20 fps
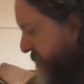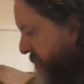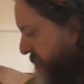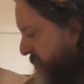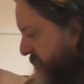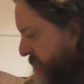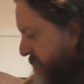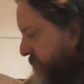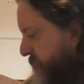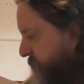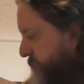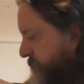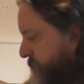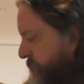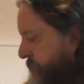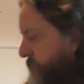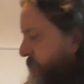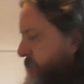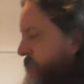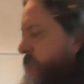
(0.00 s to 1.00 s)

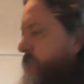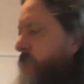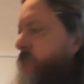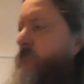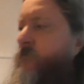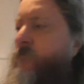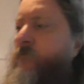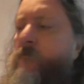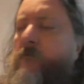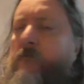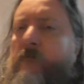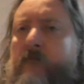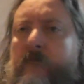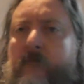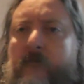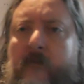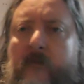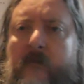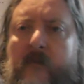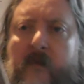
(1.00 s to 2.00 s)

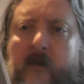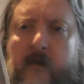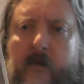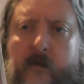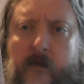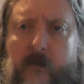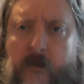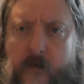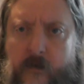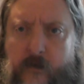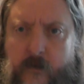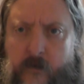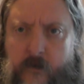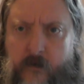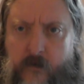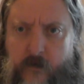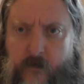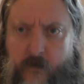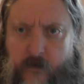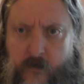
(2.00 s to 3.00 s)

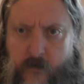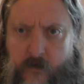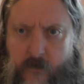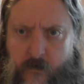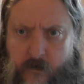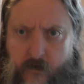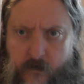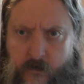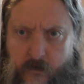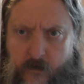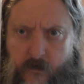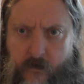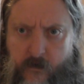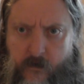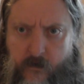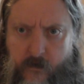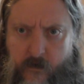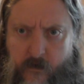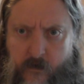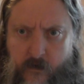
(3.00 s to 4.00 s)

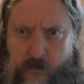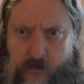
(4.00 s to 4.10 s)
Nothing is said.